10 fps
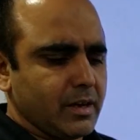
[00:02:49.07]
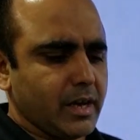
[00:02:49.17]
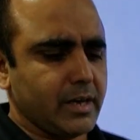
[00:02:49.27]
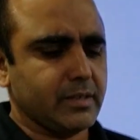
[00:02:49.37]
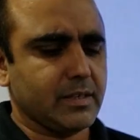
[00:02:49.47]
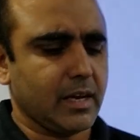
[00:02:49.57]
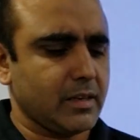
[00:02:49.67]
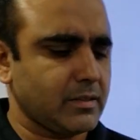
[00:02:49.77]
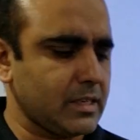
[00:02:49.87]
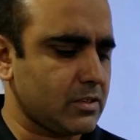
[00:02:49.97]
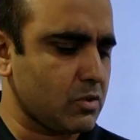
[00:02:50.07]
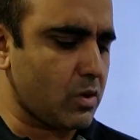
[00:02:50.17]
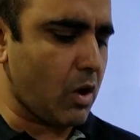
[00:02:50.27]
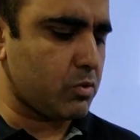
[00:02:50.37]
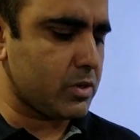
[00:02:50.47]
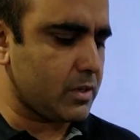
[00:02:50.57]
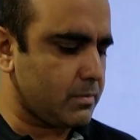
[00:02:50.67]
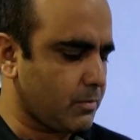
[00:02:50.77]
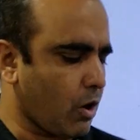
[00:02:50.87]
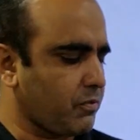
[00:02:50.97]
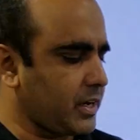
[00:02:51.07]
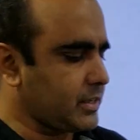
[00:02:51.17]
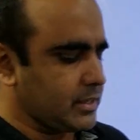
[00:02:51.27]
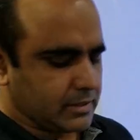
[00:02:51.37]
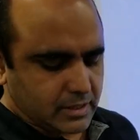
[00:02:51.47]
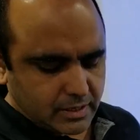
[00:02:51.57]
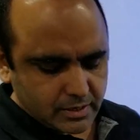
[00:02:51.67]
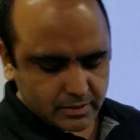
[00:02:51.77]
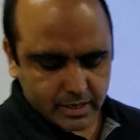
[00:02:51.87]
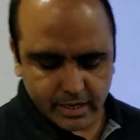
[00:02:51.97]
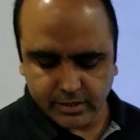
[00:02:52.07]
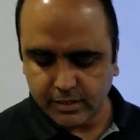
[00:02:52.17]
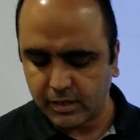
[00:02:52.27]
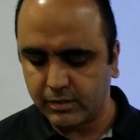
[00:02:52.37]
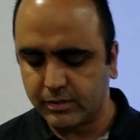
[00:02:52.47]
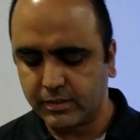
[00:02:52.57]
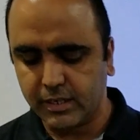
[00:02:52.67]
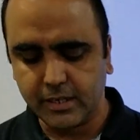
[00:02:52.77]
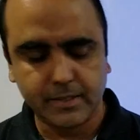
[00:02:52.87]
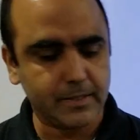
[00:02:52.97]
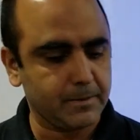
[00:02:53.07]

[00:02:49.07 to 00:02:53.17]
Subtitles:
Here is the Cisco router of 1800 series.